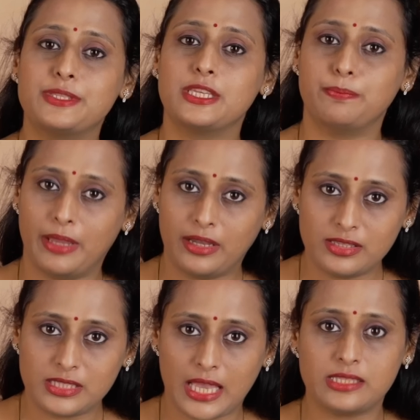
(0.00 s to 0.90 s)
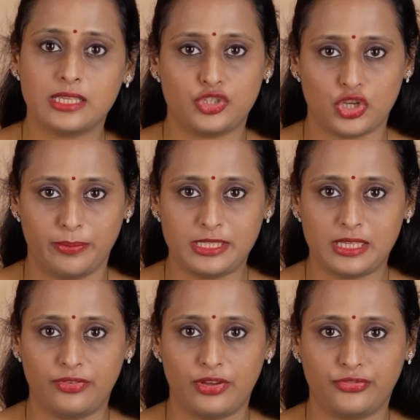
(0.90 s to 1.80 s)
in bigger size in German
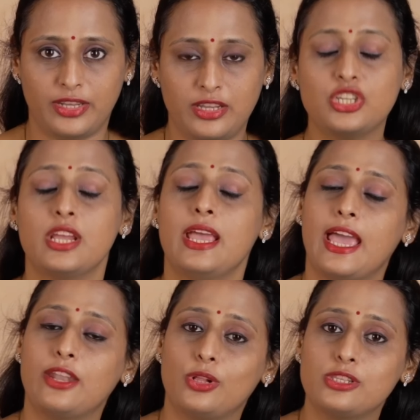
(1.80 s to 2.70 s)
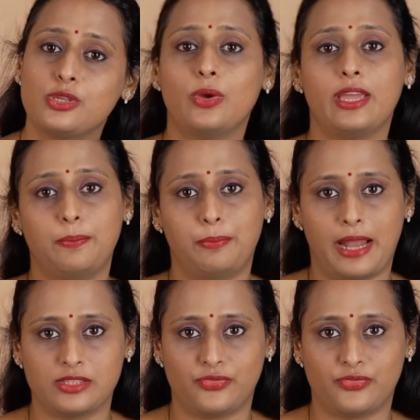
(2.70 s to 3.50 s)
silver finish and also in brass